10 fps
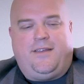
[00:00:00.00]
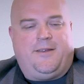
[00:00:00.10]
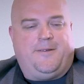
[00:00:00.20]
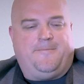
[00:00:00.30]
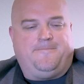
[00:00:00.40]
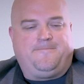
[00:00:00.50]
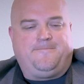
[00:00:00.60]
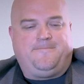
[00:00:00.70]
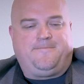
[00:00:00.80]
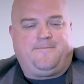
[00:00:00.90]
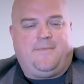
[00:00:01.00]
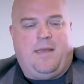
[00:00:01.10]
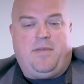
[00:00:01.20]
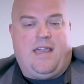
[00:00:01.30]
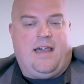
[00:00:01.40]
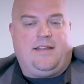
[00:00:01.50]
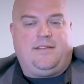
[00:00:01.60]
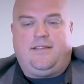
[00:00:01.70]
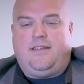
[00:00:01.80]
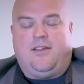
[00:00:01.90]
Um, and
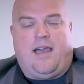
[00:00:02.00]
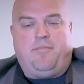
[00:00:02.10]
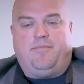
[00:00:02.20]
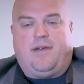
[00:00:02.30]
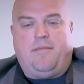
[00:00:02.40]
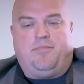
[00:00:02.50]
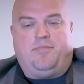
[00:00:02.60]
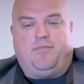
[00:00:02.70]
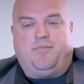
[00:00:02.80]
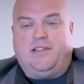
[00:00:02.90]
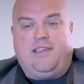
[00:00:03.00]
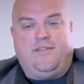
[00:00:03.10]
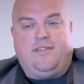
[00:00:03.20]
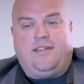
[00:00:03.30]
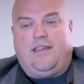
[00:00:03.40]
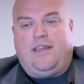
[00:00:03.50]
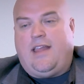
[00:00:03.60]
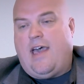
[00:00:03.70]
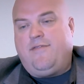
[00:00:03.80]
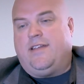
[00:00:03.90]
beyond, you know, I, I believe in, in
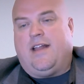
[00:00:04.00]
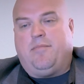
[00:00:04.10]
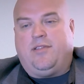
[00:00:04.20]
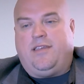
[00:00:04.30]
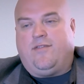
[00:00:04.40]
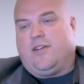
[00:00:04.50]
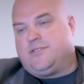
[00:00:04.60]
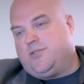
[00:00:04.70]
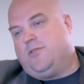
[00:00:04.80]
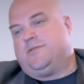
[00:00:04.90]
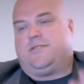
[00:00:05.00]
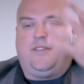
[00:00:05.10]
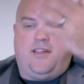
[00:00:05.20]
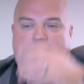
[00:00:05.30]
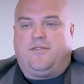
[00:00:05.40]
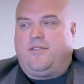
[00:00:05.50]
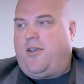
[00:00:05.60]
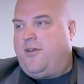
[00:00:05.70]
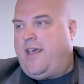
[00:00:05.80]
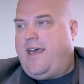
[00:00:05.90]
heaven and I believe our souls, you know,
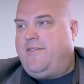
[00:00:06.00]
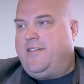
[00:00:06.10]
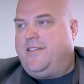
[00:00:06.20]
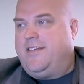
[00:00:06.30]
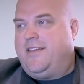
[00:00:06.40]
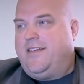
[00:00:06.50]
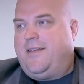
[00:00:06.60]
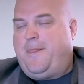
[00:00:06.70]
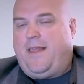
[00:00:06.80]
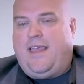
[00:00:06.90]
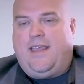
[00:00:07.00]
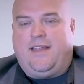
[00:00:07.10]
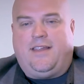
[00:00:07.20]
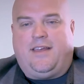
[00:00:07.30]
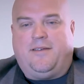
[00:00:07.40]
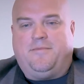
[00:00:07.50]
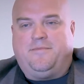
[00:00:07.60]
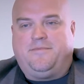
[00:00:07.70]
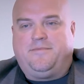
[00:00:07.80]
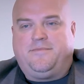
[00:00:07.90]
go to heaven and
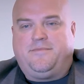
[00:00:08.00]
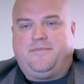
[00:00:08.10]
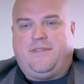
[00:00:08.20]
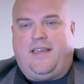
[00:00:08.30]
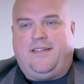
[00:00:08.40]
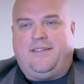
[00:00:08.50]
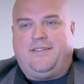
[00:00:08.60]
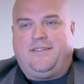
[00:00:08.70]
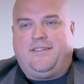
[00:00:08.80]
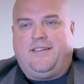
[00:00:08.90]
um, and